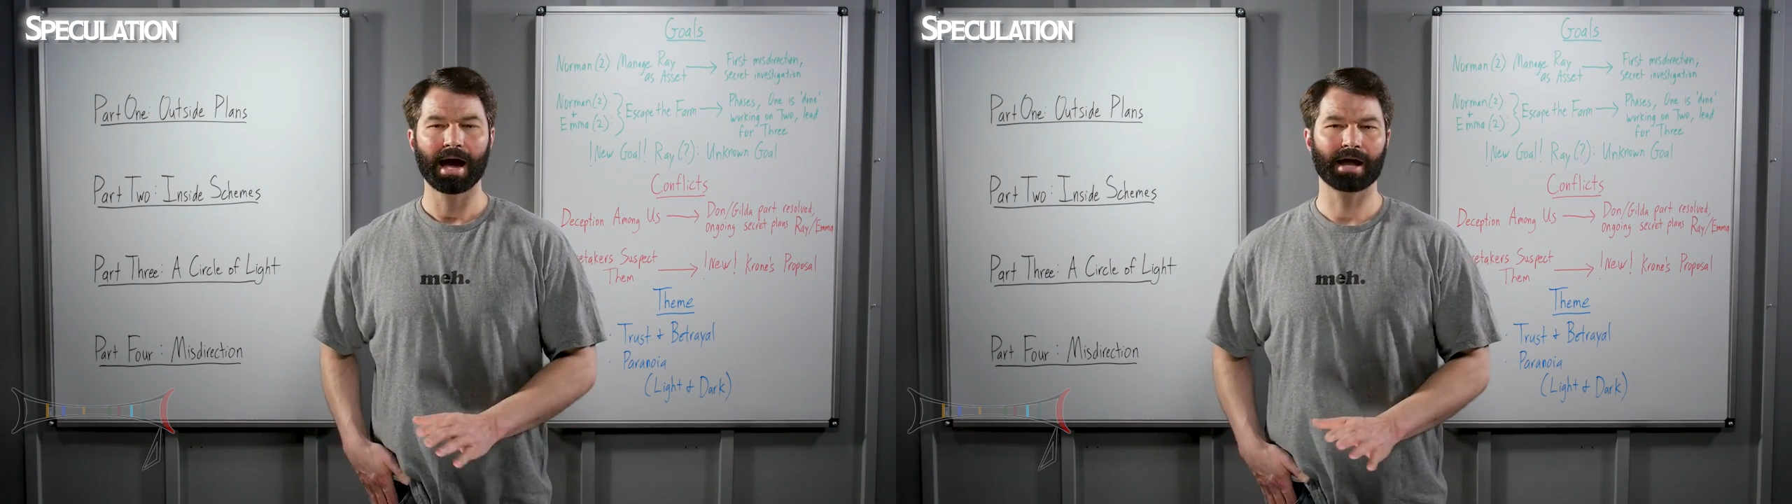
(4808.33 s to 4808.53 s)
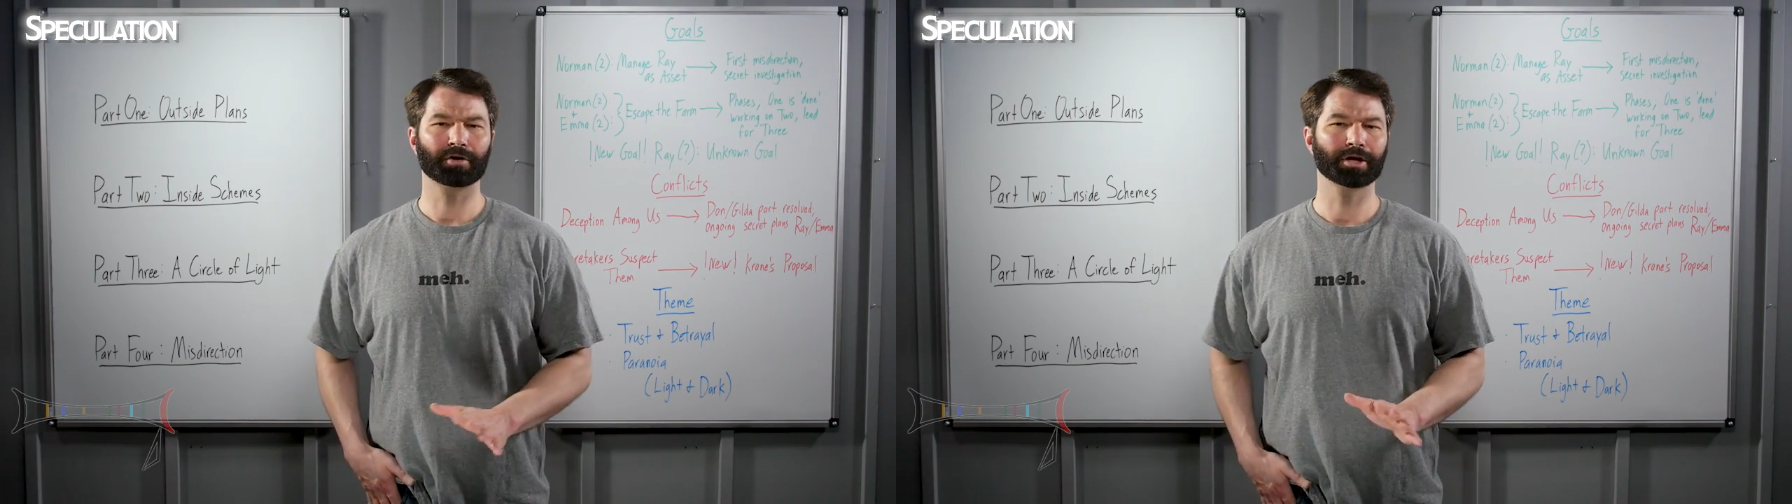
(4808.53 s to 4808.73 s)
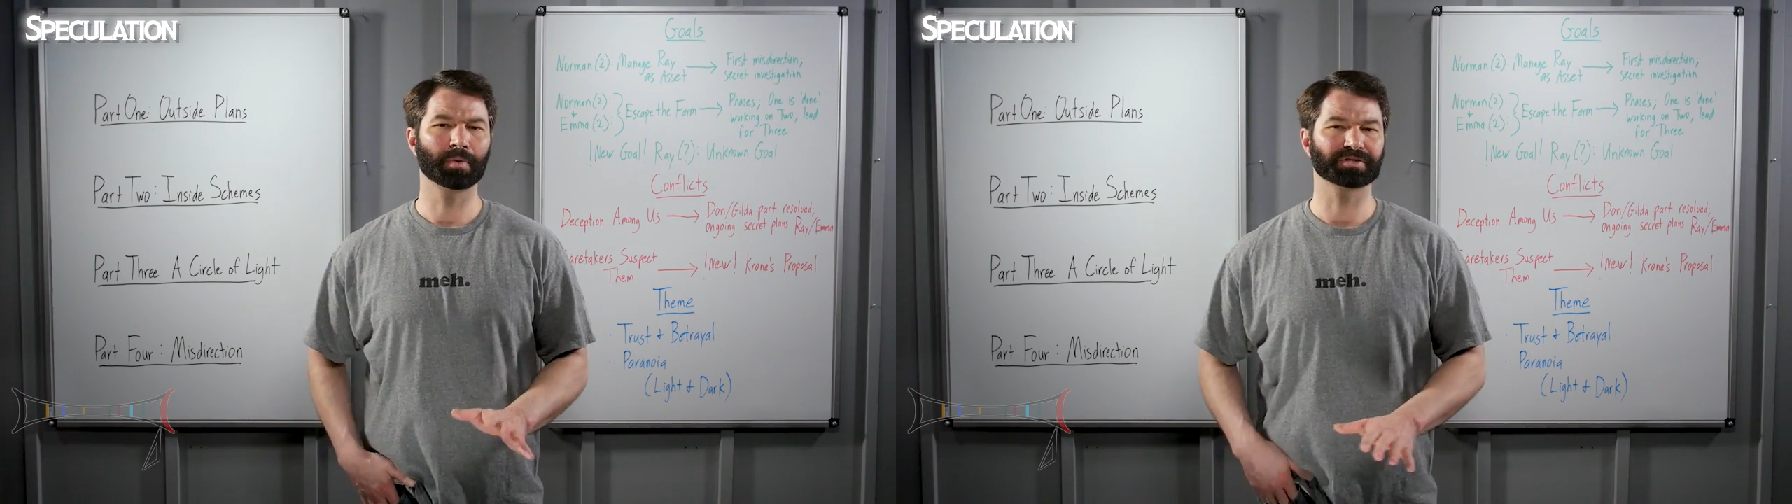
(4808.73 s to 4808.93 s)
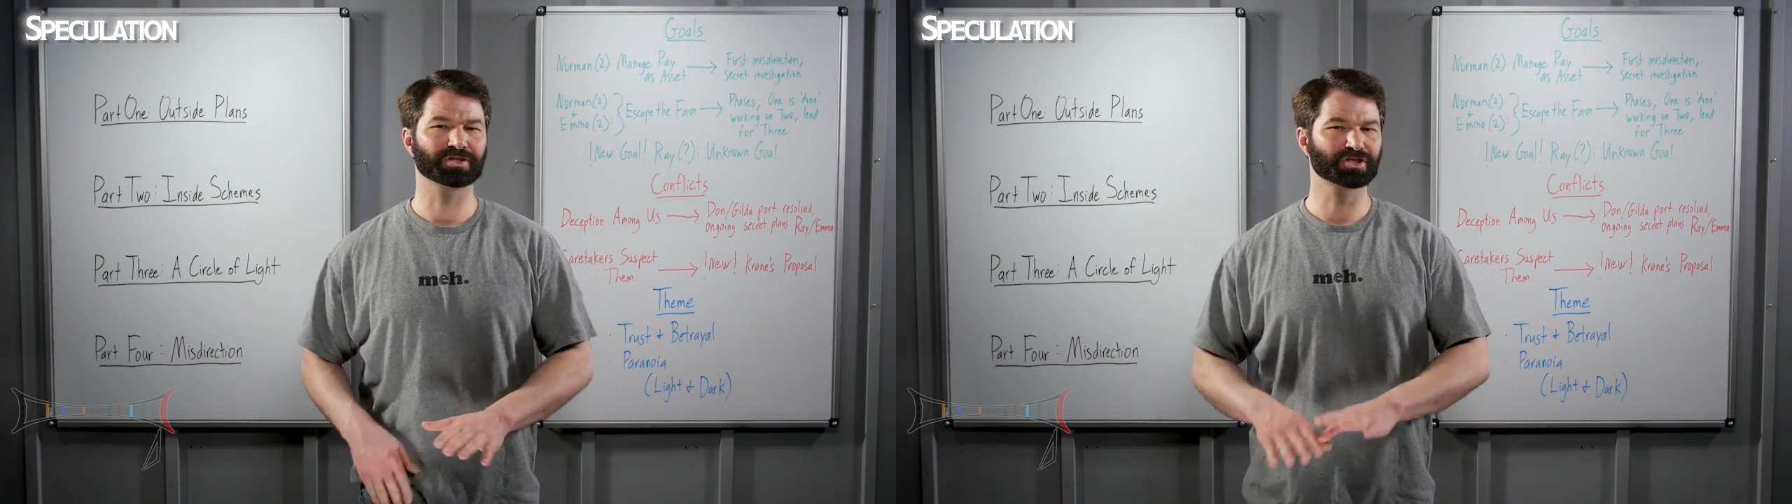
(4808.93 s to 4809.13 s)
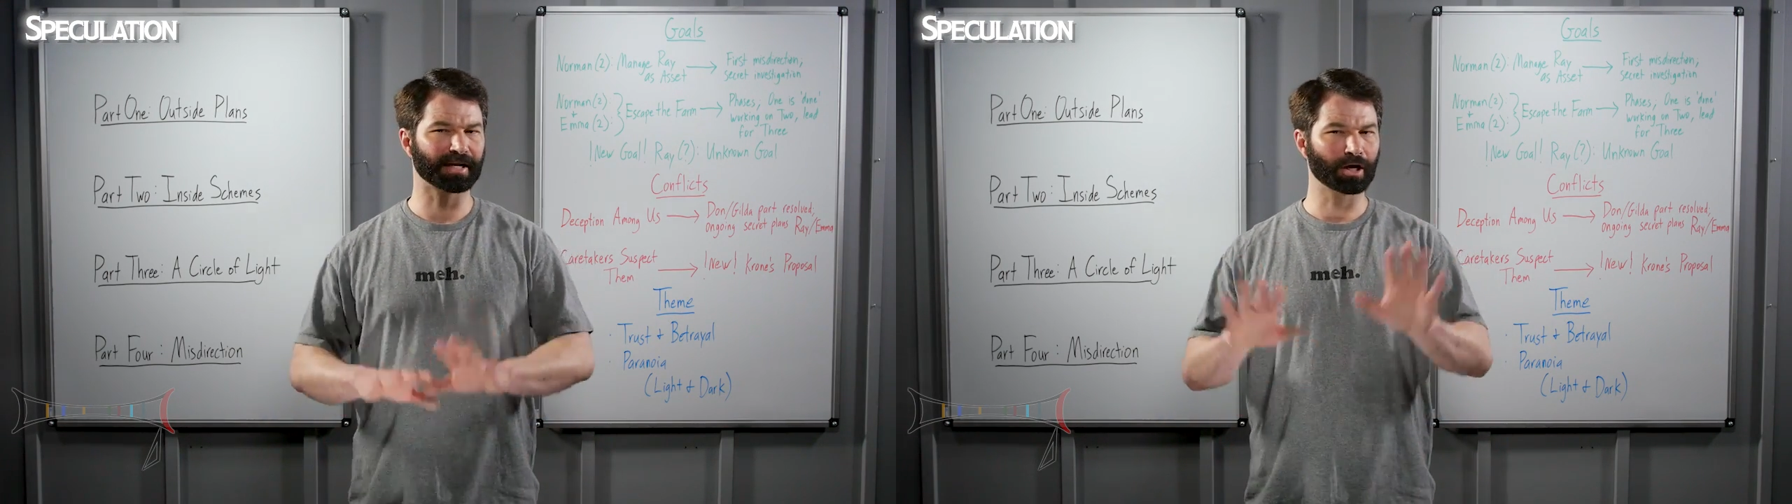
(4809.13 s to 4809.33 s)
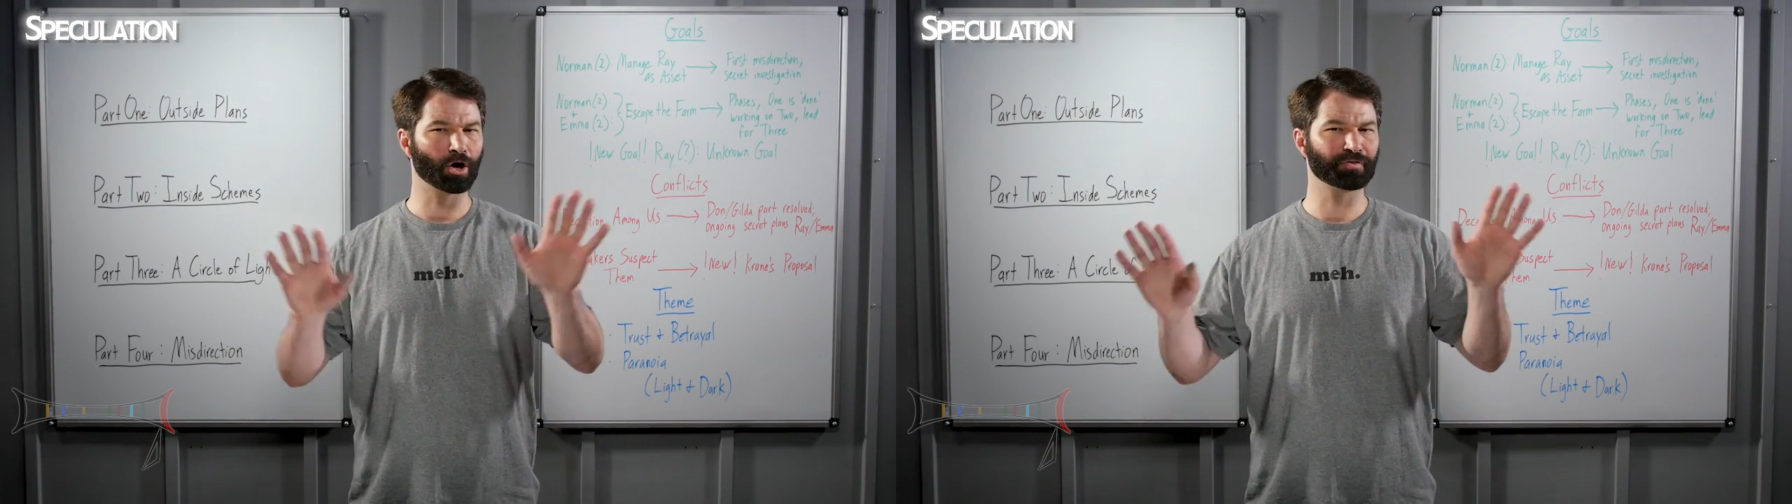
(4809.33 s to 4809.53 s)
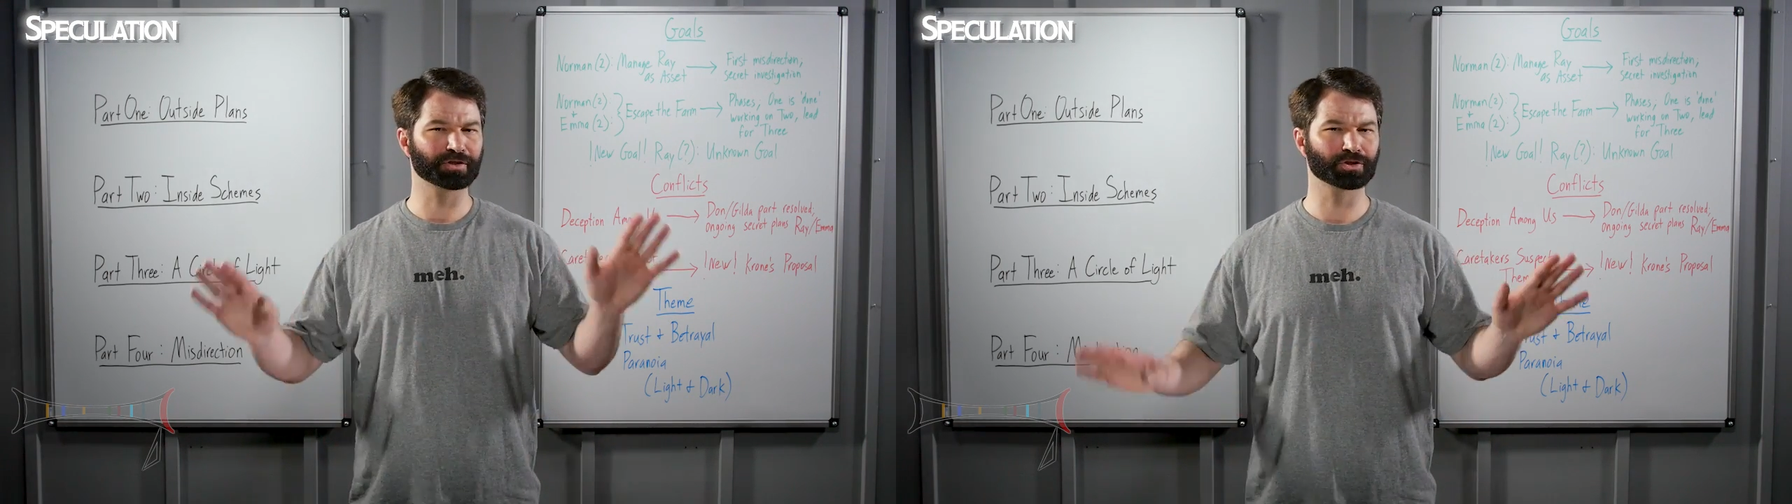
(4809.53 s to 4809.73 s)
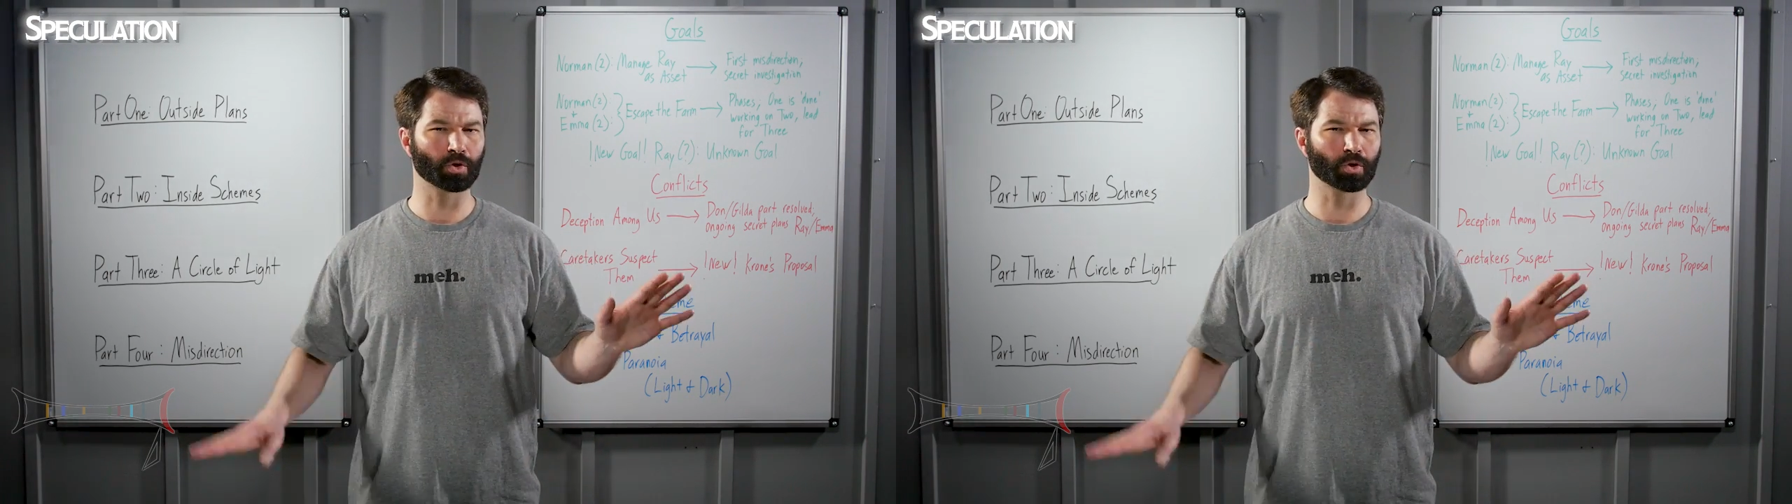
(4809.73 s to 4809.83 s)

I don't know what the scale of this